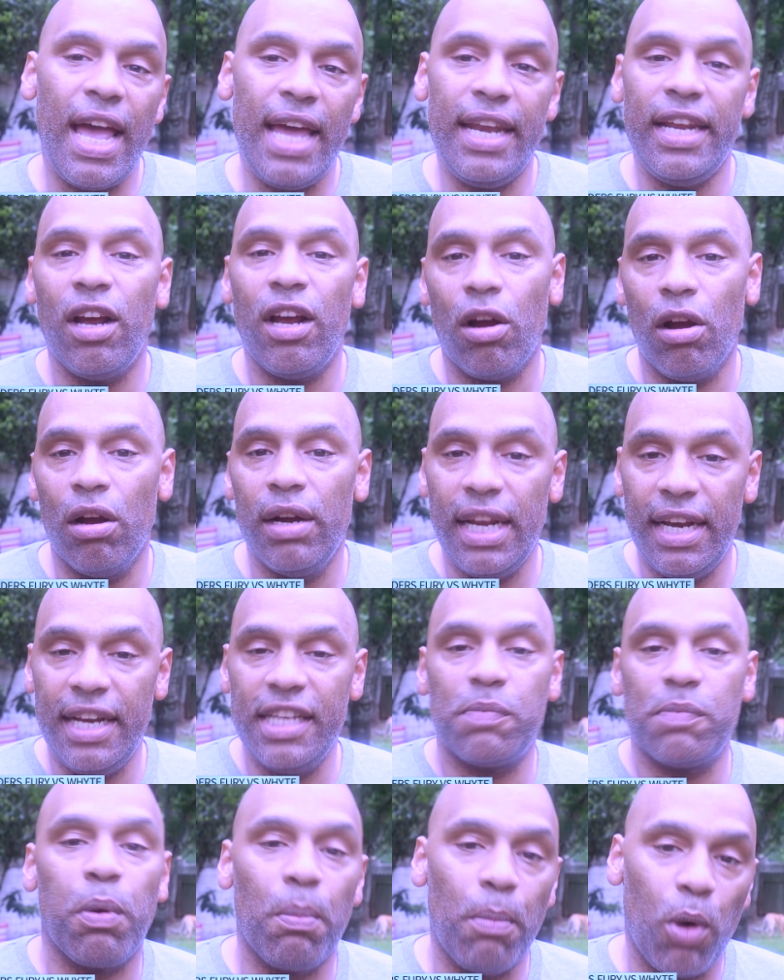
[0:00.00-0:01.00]
Eddie Hearn and
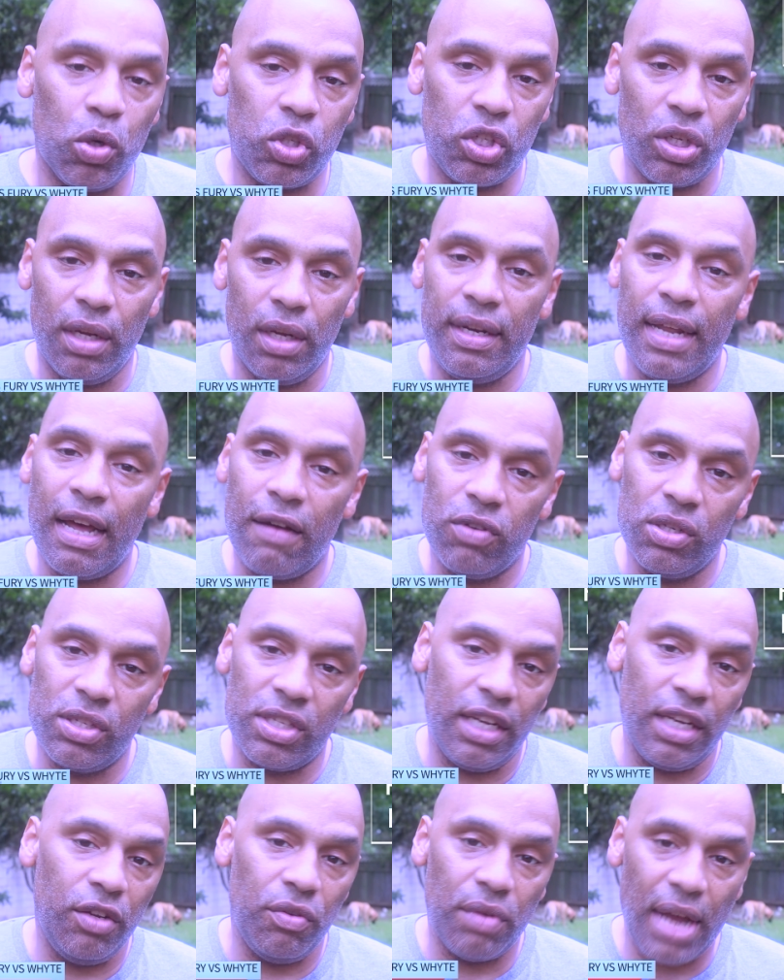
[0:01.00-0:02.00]
his promotional
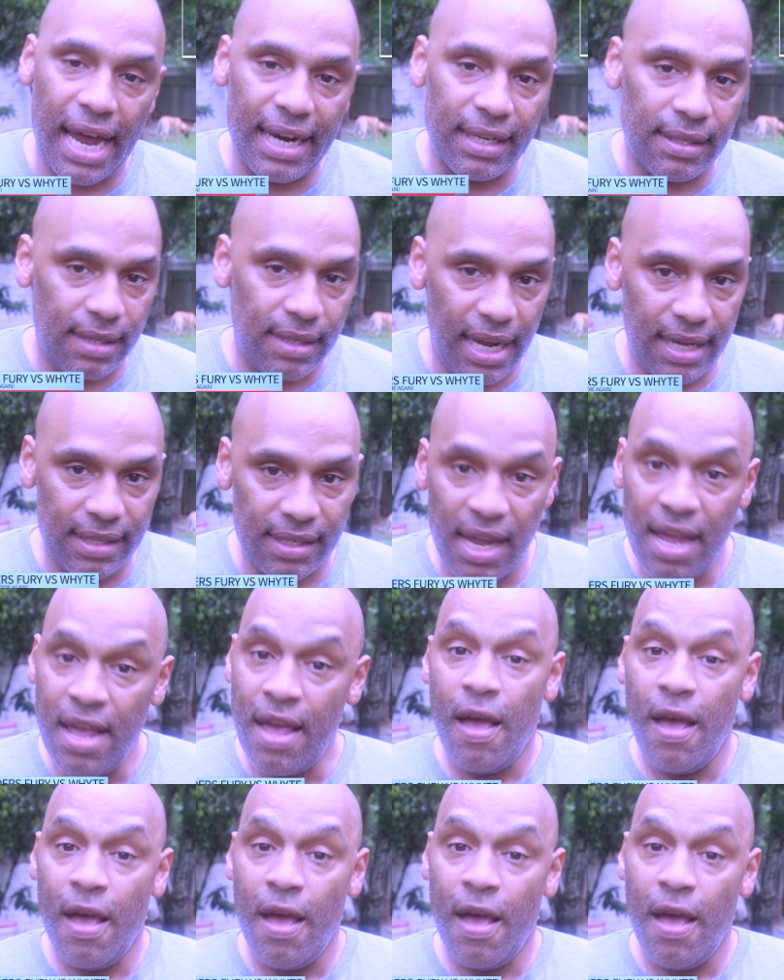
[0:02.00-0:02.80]
endeavors in the United States.